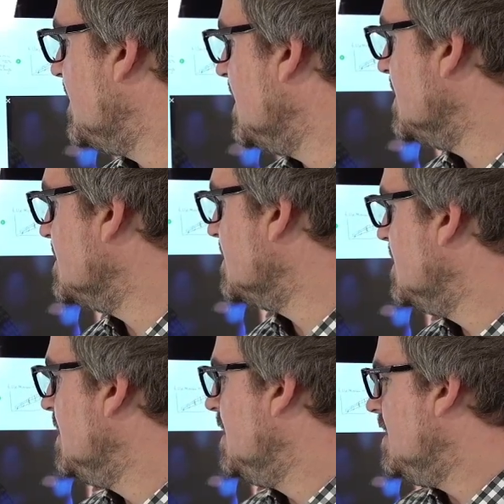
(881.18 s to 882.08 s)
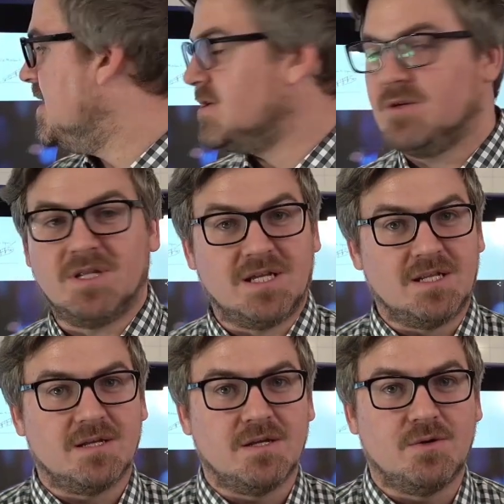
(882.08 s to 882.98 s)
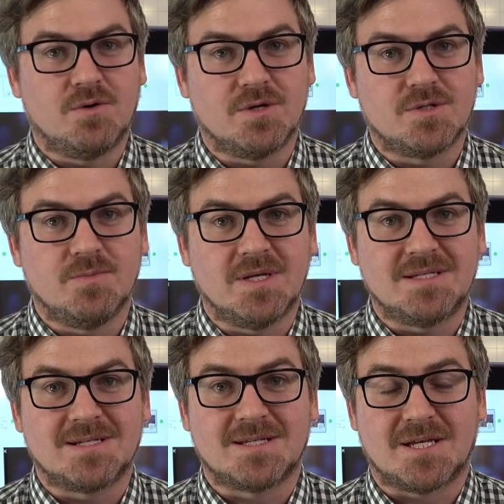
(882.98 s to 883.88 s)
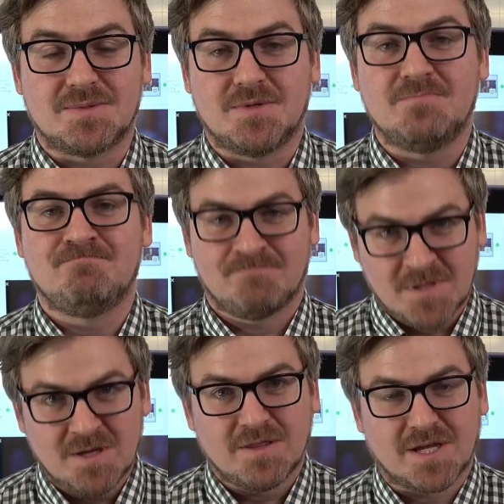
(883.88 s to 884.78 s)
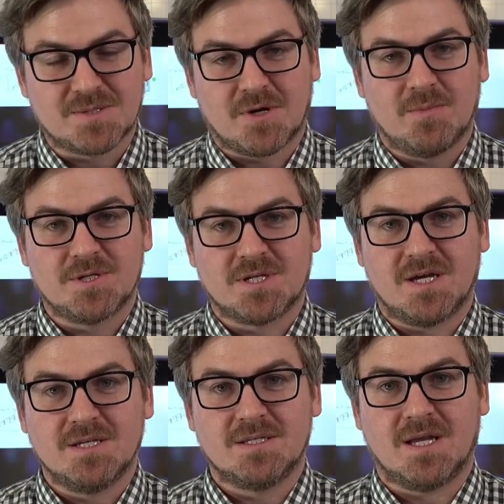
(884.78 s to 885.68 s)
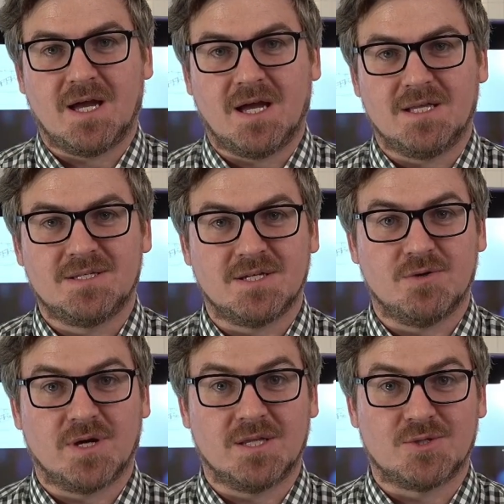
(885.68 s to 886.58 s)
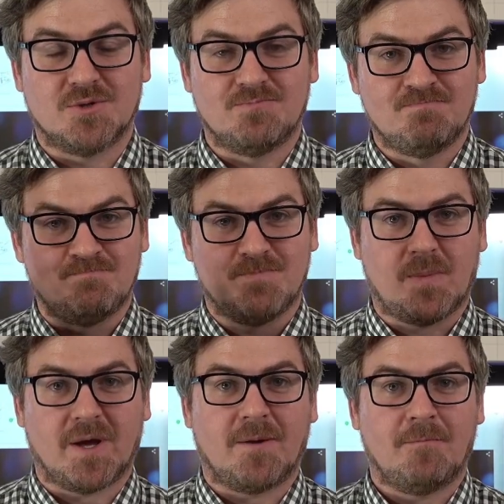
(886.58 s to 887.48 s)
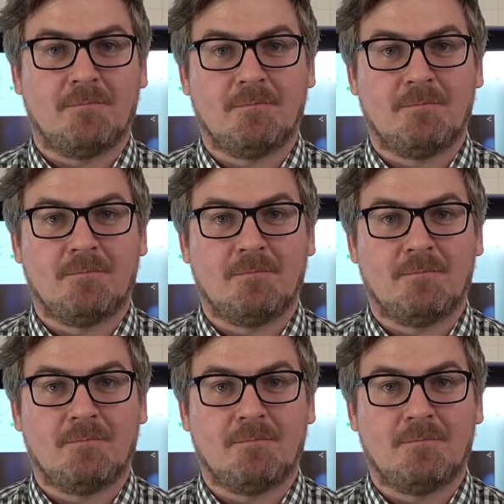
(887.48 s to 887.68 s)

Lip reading: things that you need in order to be successful. Thanks very much, guys, and see you again soon. Bye-bye.